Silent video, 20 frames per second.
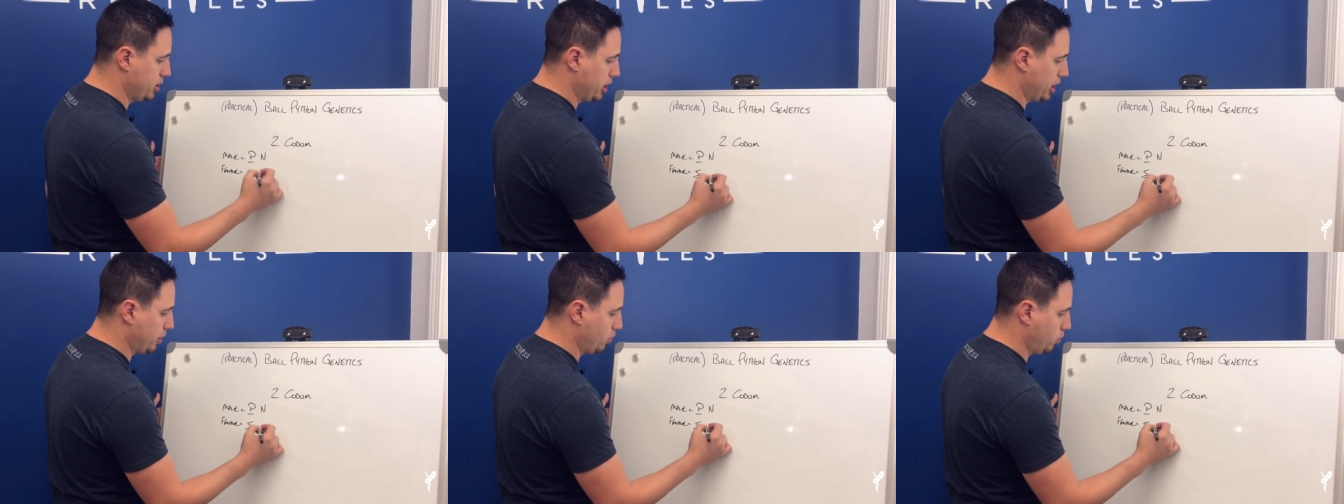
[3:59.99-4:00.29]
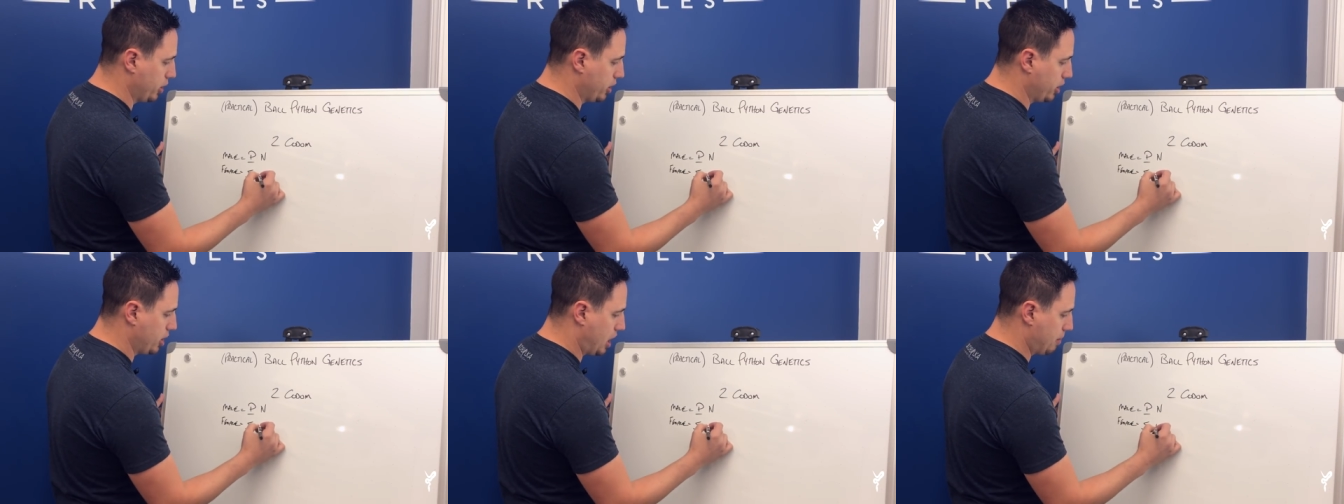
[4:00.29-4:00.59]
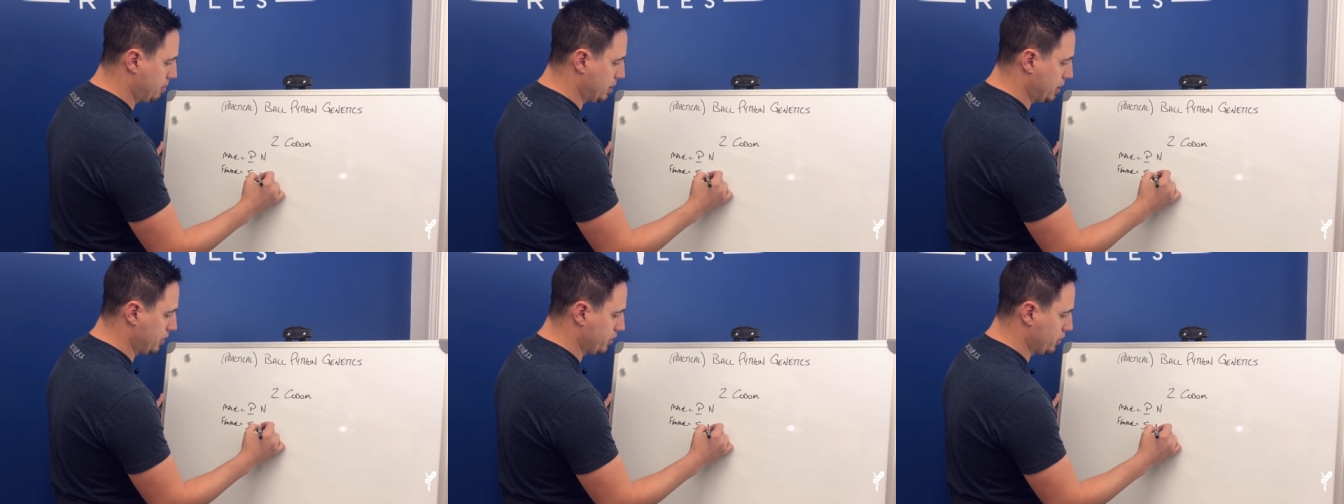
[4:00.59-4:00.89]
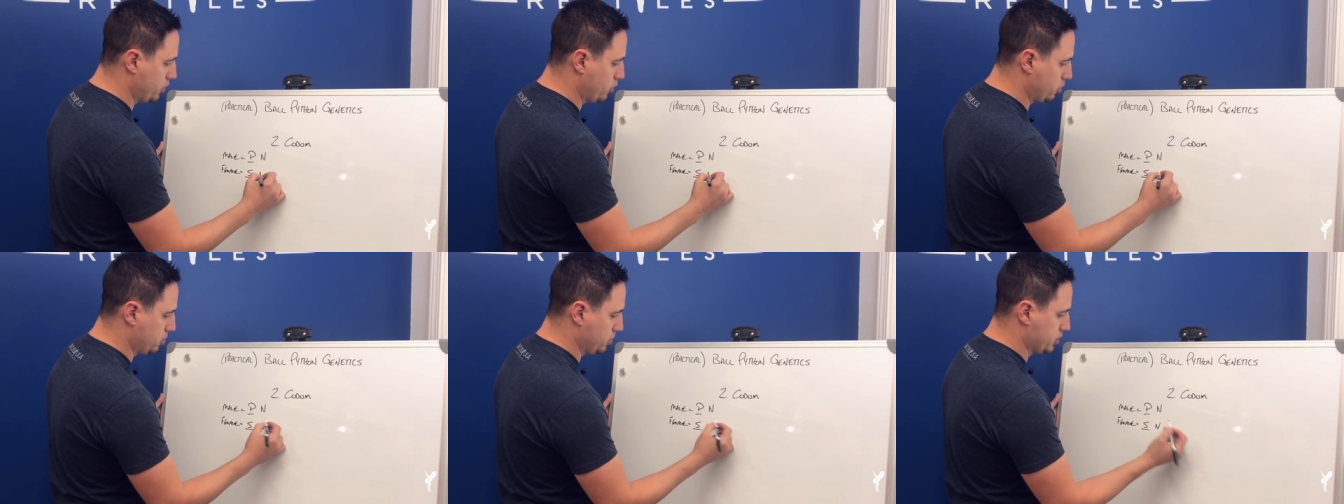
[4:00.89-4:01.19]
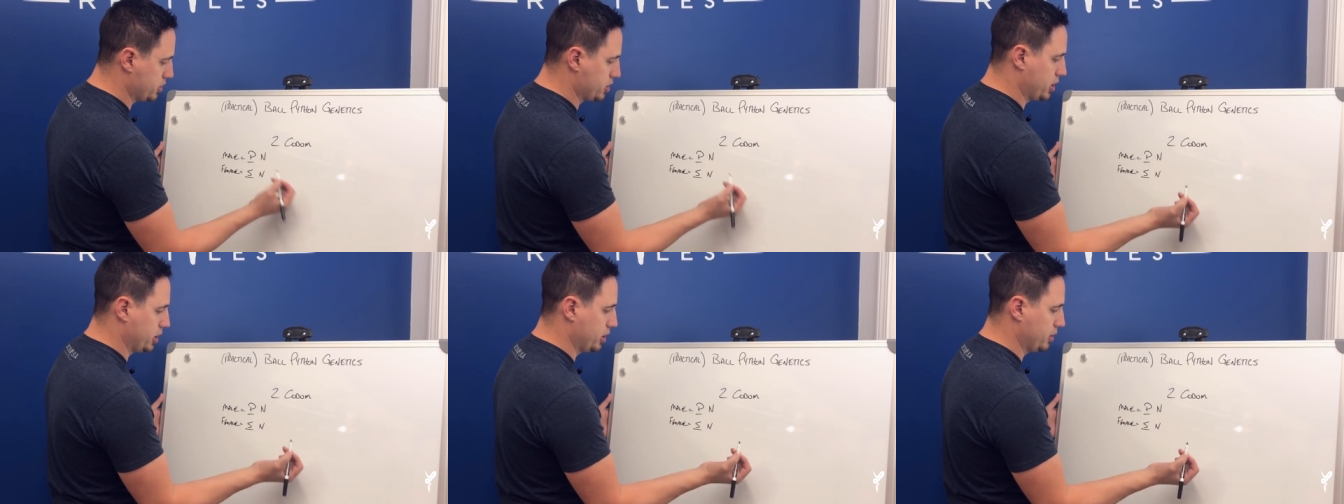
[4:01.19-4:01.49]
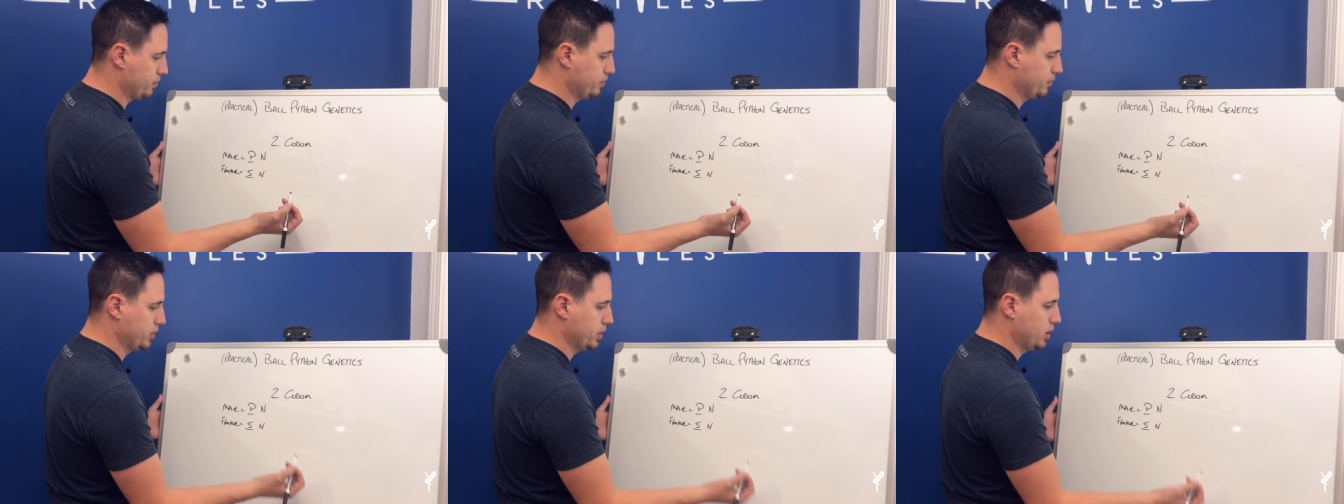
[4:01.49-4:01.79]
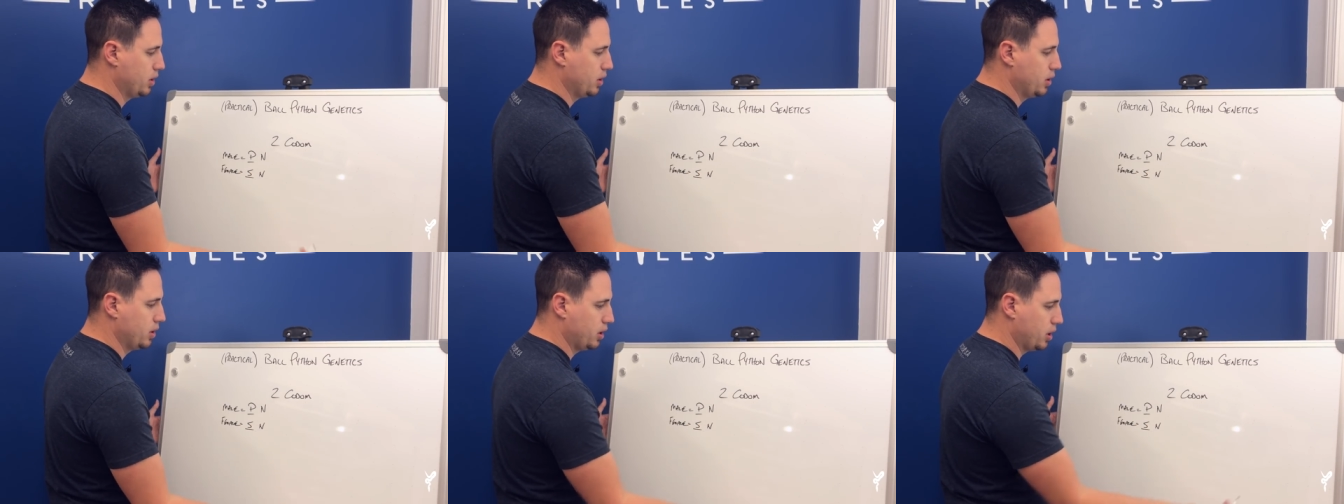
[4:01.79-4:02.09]
and one copy of the normal gene.
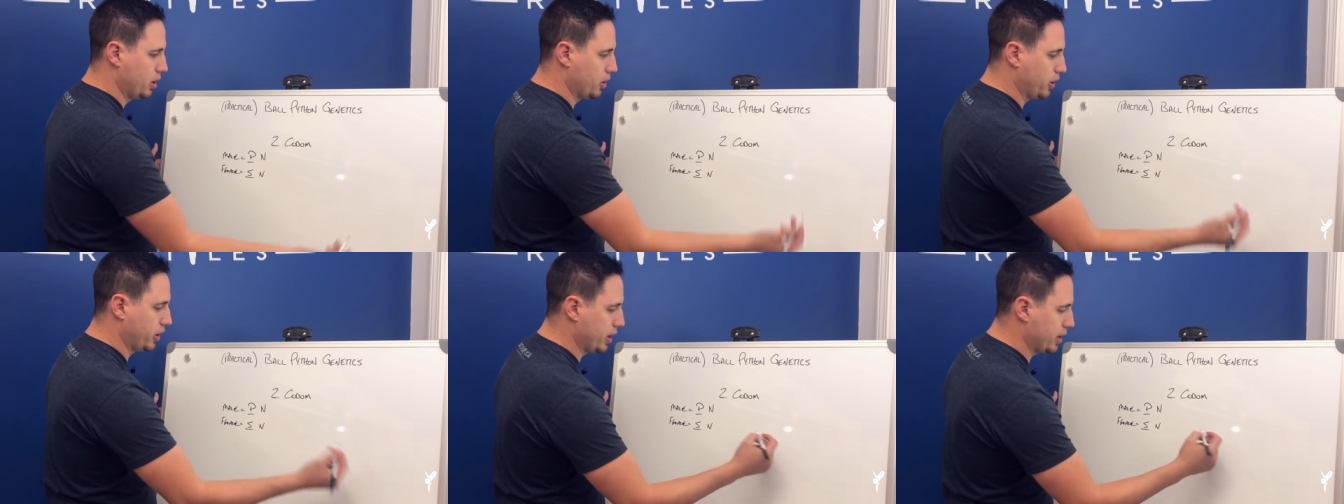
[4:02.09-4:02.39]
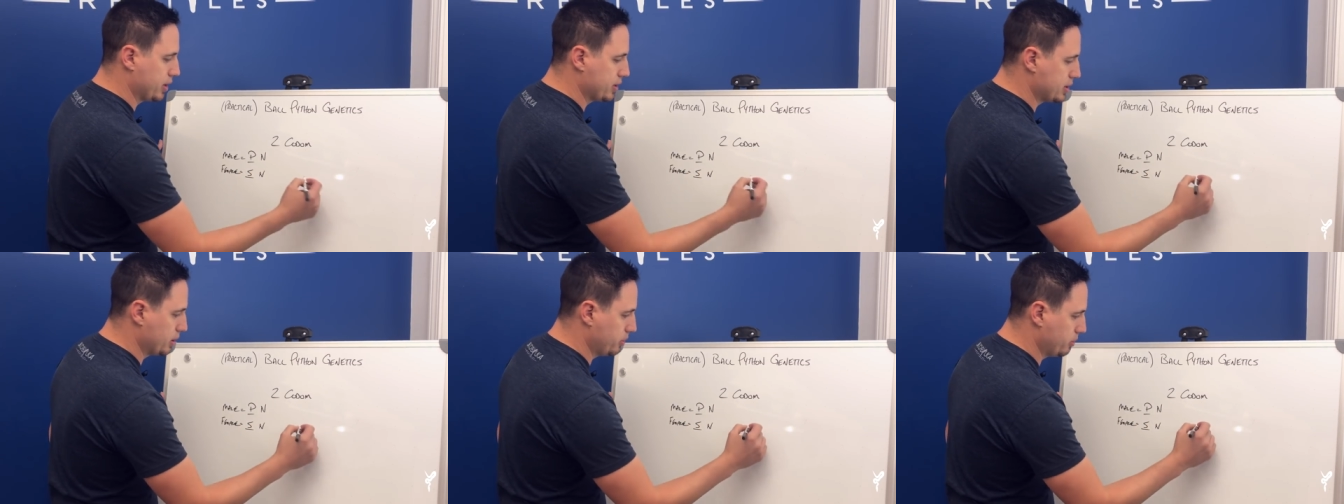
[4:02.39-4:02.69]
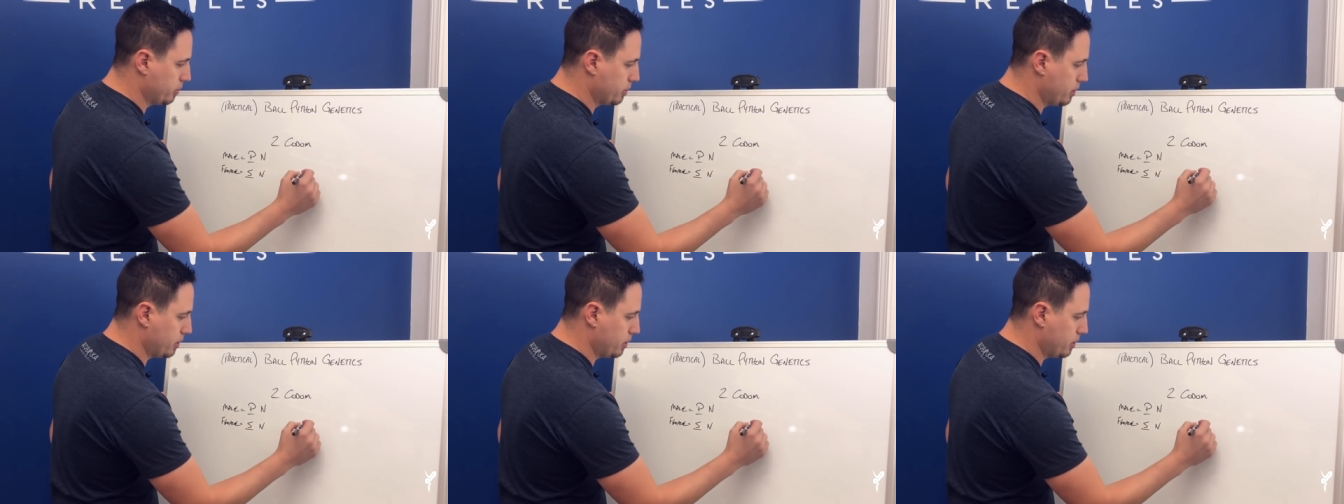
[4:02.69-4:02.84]
Okay, so when